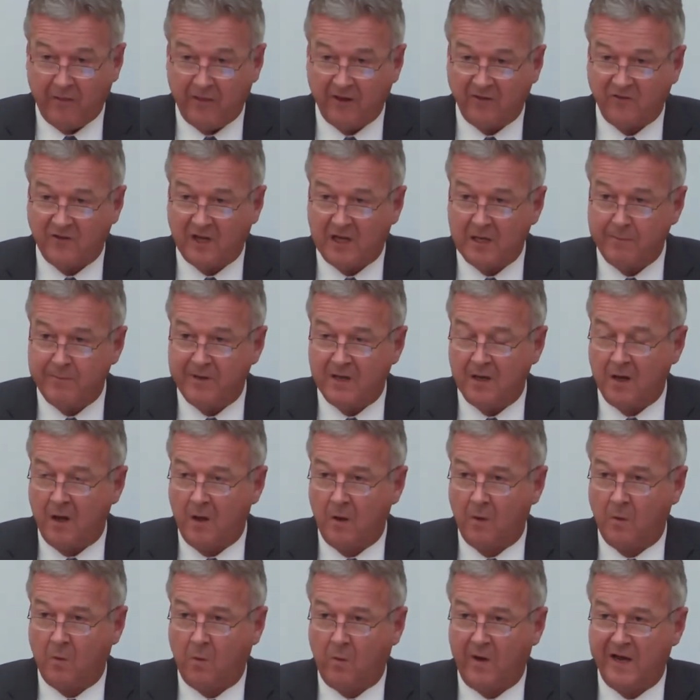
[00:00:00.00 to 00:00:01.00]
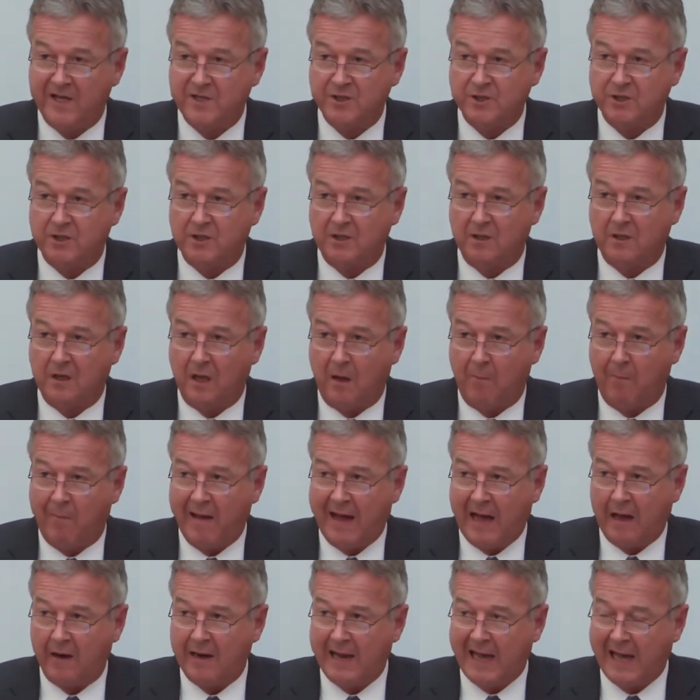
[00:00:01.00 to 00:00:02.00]
there's going to be a whole question
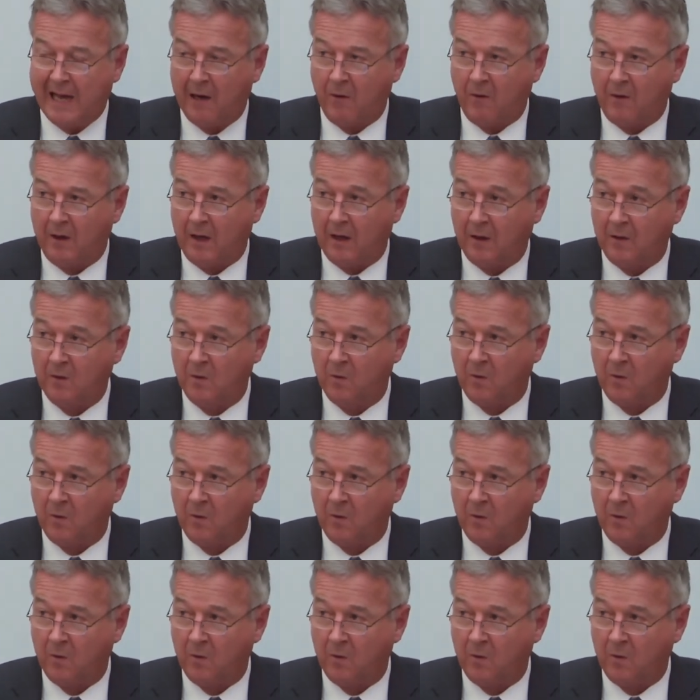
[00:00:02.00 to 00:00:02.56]
about how our